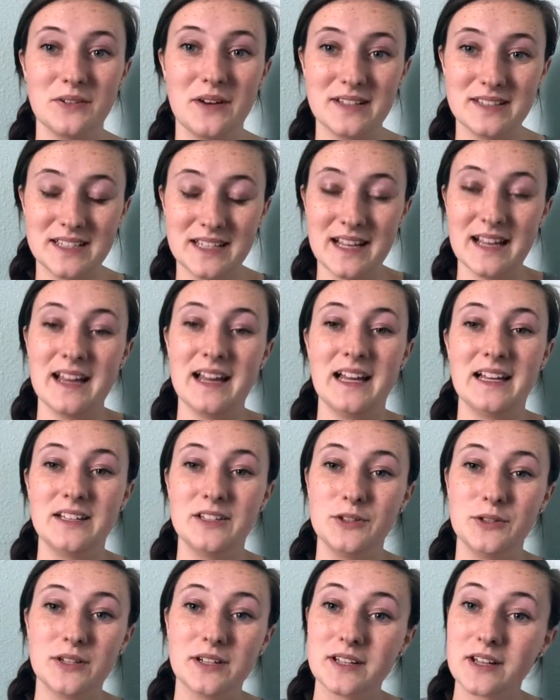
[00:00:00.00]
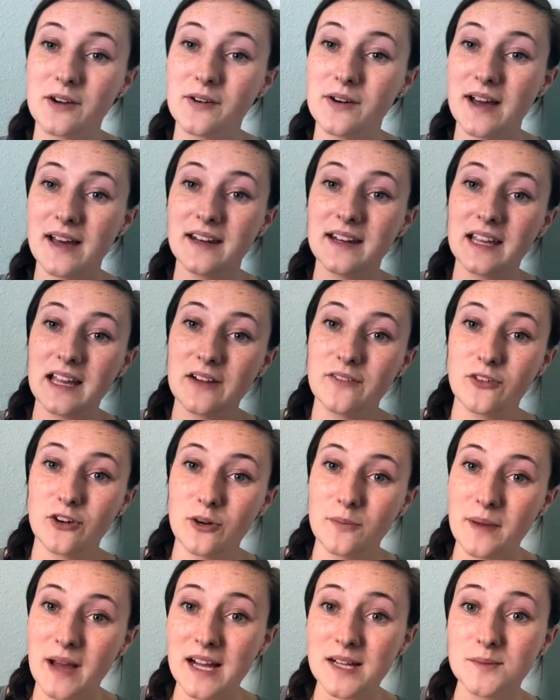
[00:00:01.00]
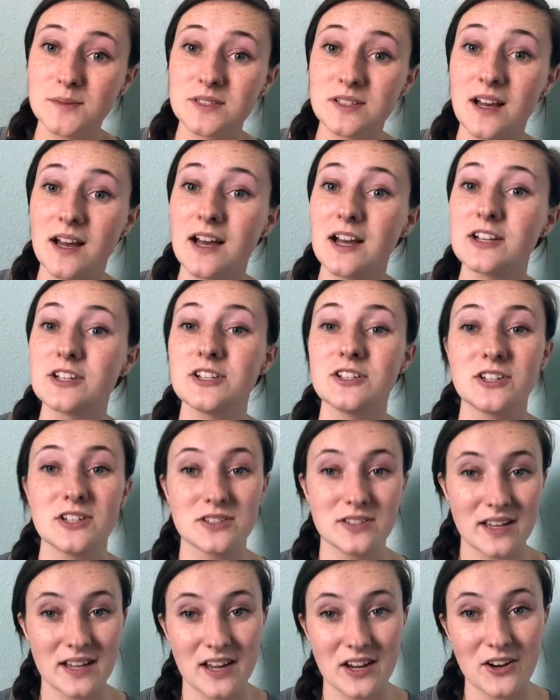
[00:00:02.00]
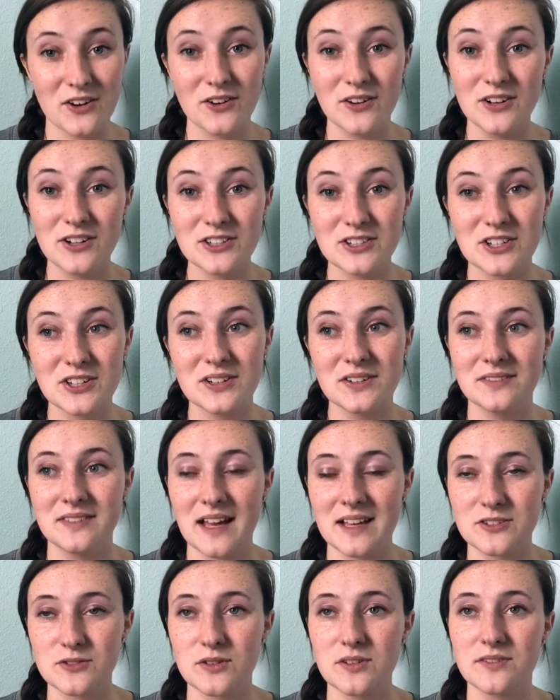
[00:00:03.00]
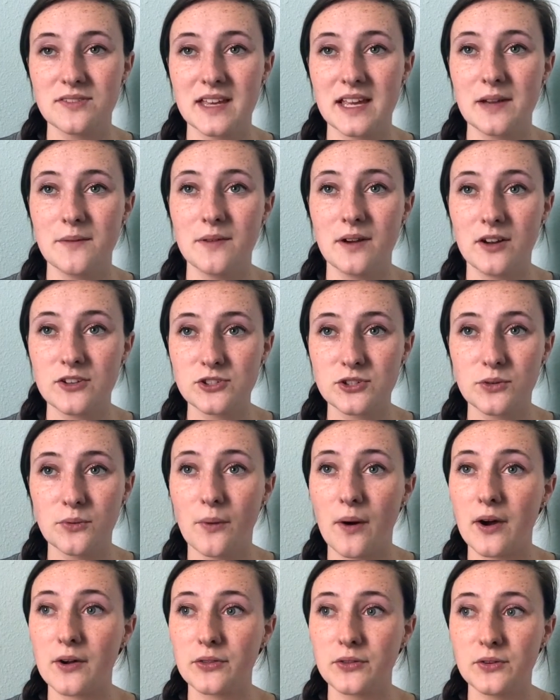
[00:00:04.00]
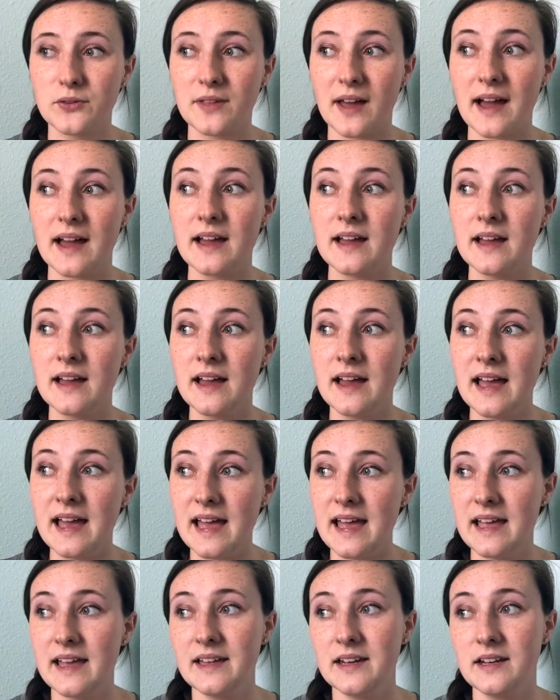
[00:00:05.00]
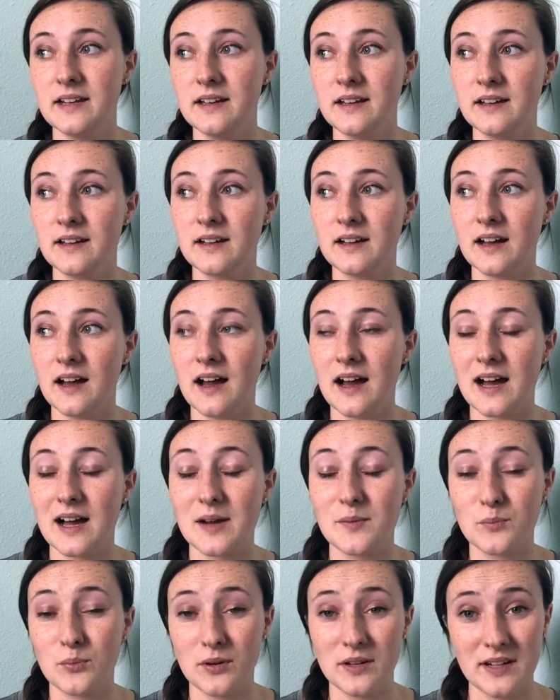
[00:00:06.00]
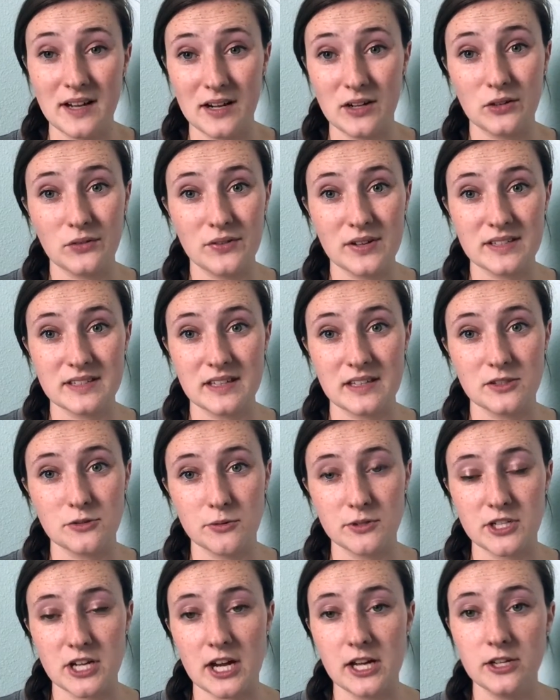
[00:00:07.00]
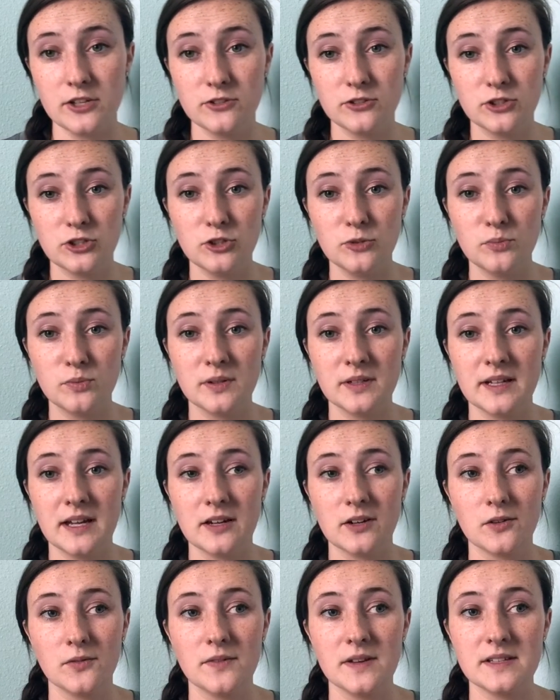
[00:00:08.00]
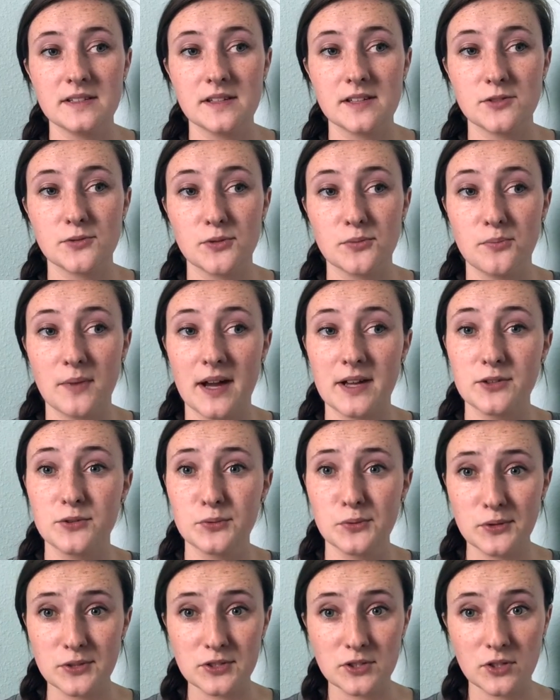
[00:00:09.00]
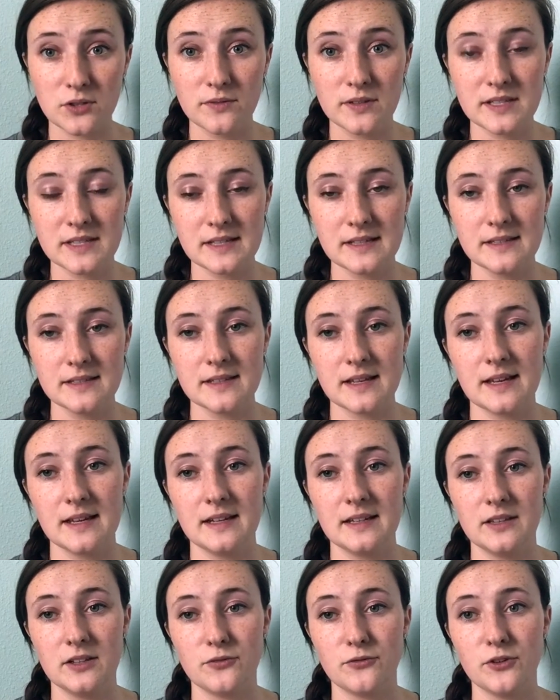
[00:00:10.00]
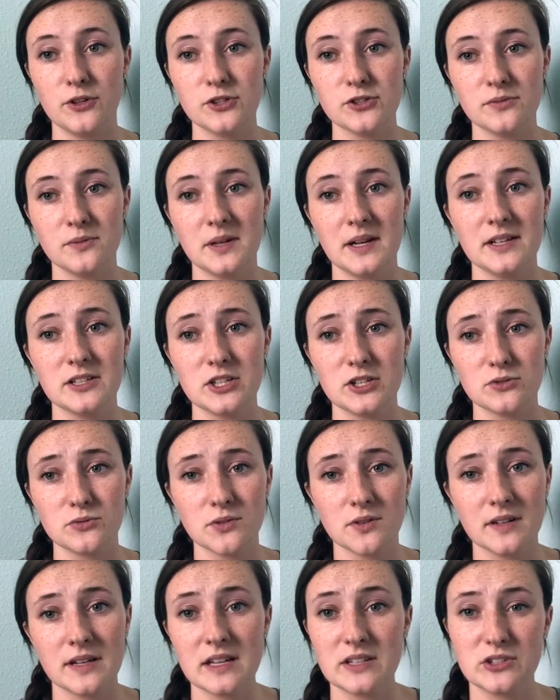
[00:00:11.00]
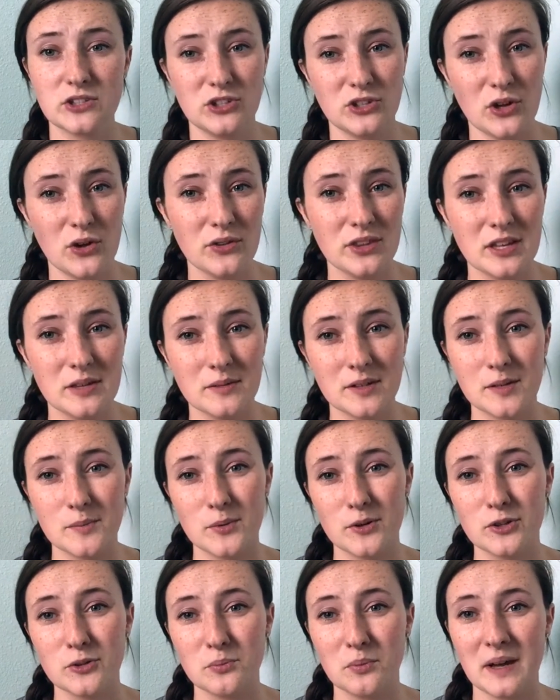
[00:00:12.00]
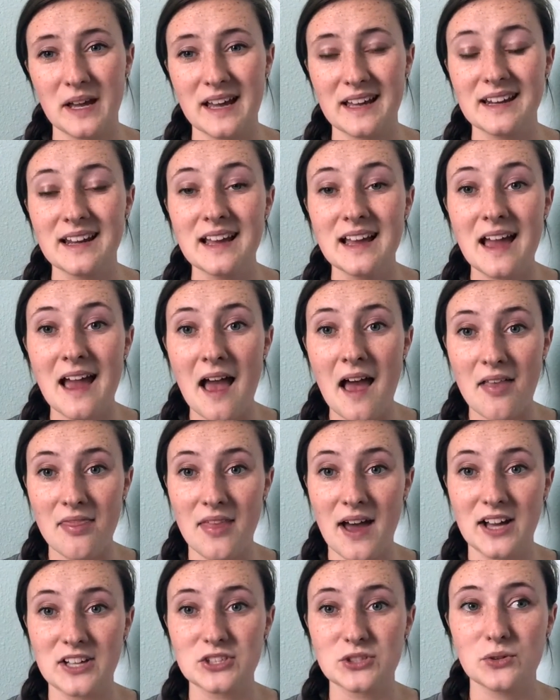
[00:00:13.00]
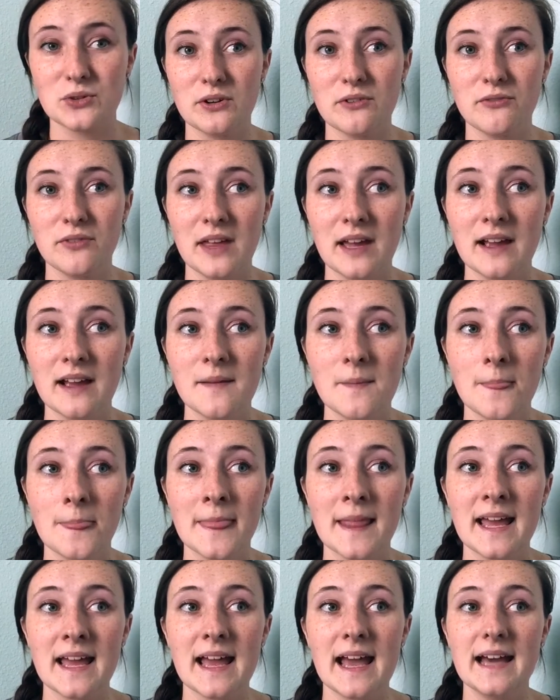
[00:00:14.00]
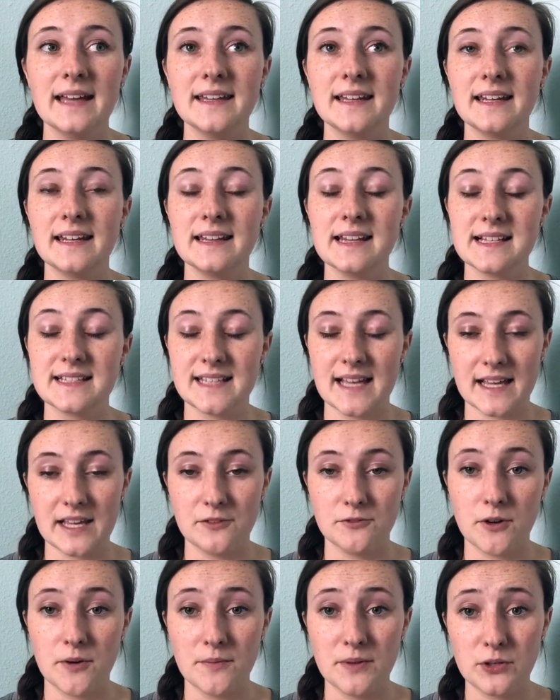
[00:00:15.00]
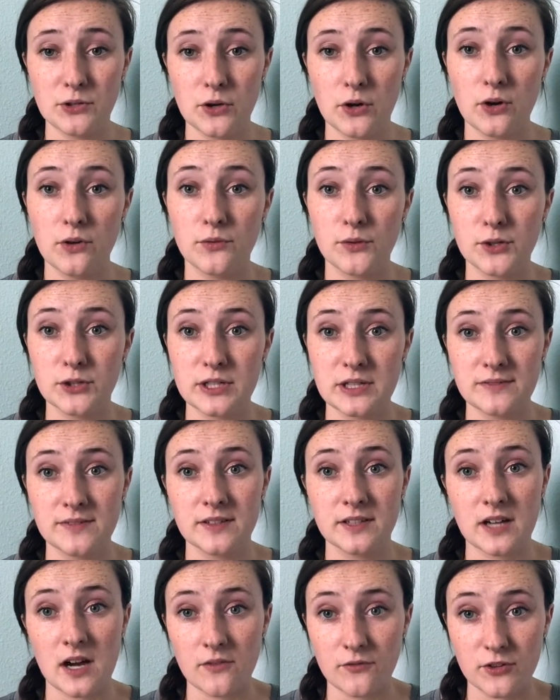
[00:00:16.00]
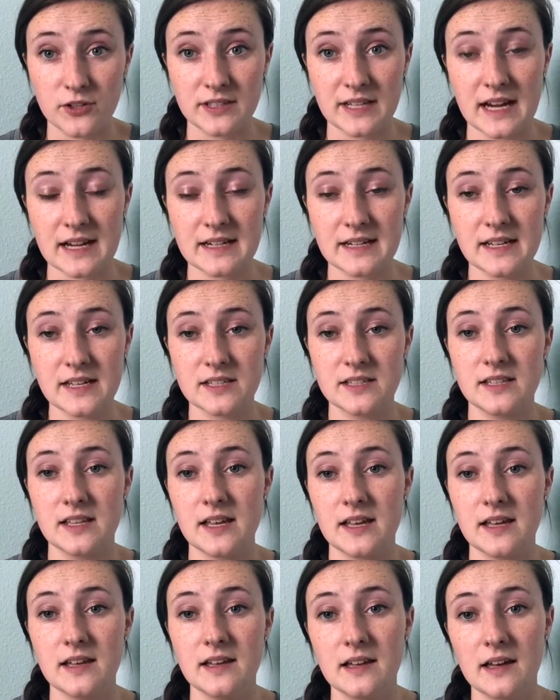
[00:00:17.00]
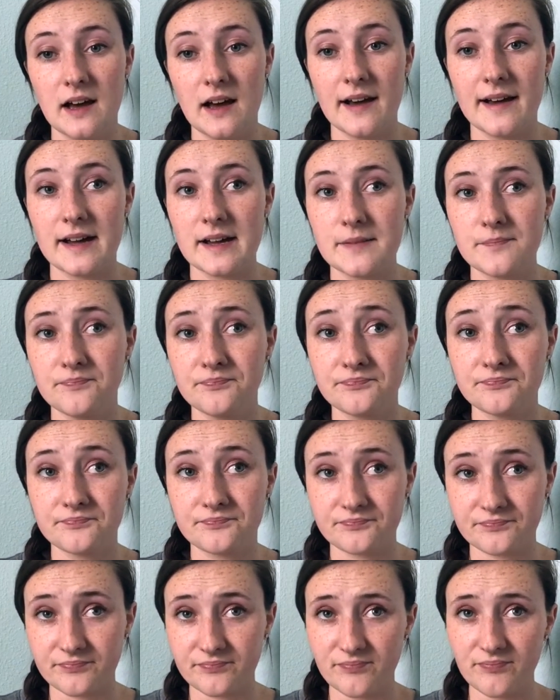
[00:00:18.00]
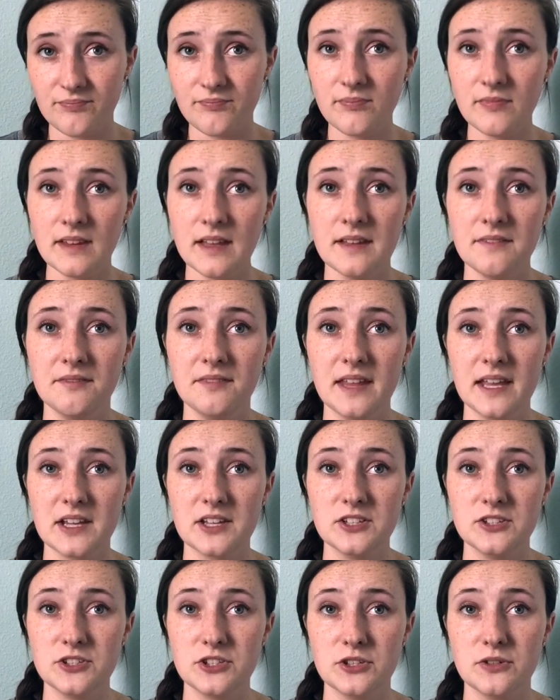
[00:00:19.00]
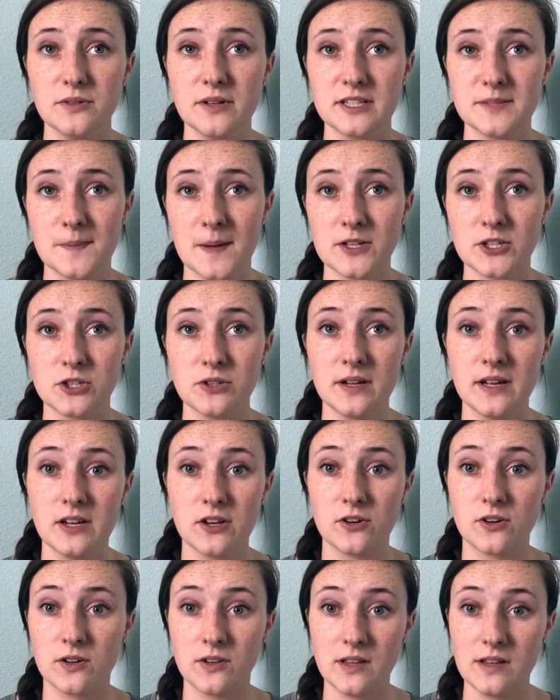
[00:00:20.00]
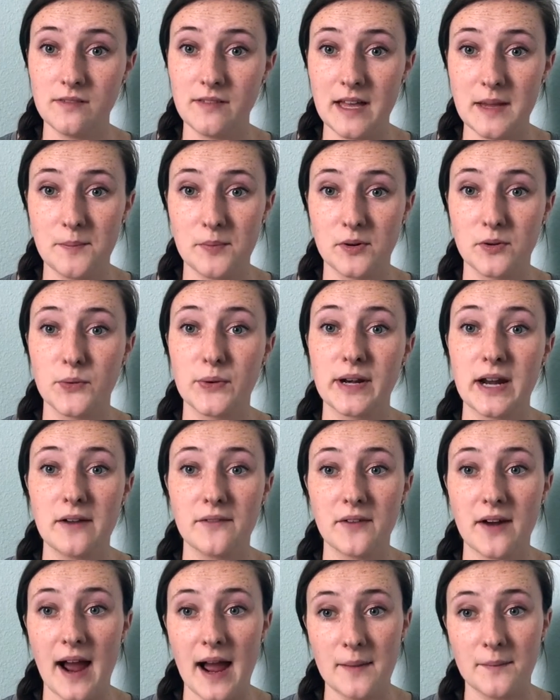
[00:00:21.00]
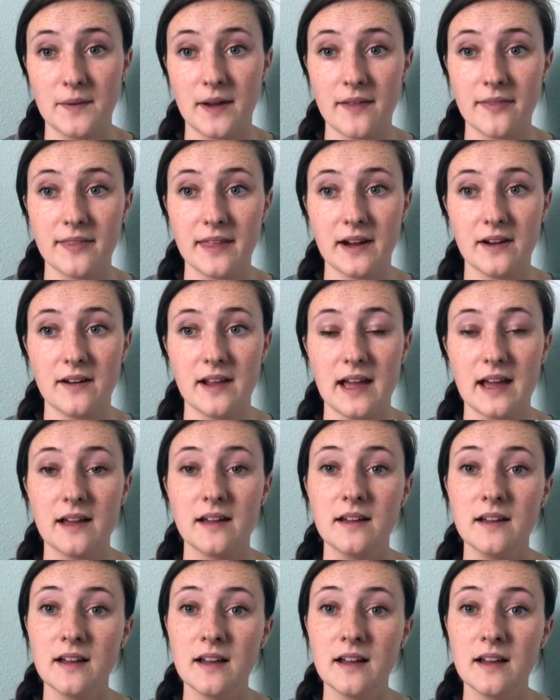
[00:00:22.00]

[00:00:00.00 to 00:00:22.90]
Let's You want to go ahead and give her a back massage and just like encourage her and that sort of thing. And we also walk through that in um, prenatal visits, which I do two prenatal visits with my doula services. And in the first one, I just really get to know them, their birth plan, that of thing. And then in the second one, we go over different comfort techniques that um, they can do, especially in early labor whenever I'm not there yet.